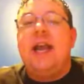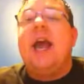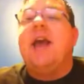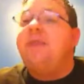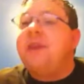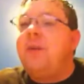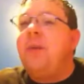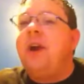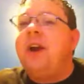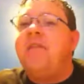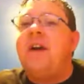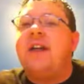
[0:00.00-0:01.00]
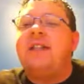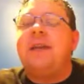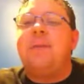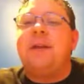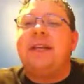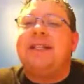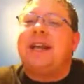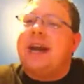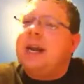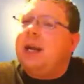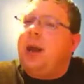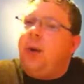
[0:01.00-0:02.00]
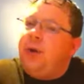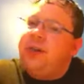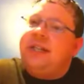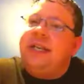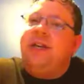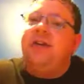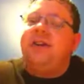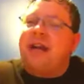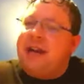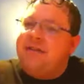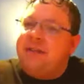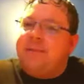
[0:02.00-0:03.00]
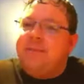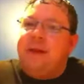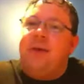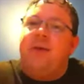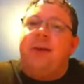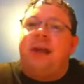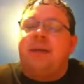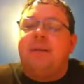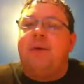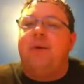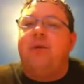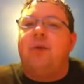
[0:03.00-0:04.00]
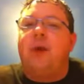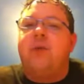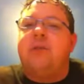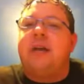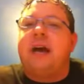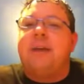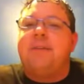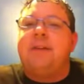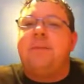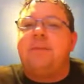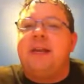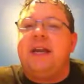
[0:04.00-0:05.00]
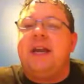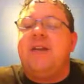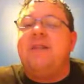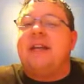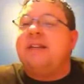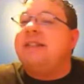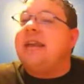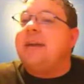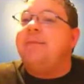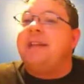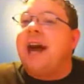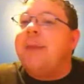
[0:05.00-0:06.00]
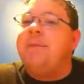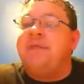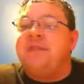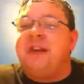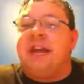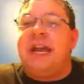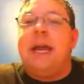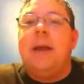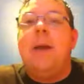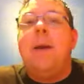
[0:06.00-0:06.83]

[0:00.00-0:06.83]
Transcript: And then we're going to find something that's kind of lower tiered, kind of in the middle, like middle of the road type, something that same type of thing,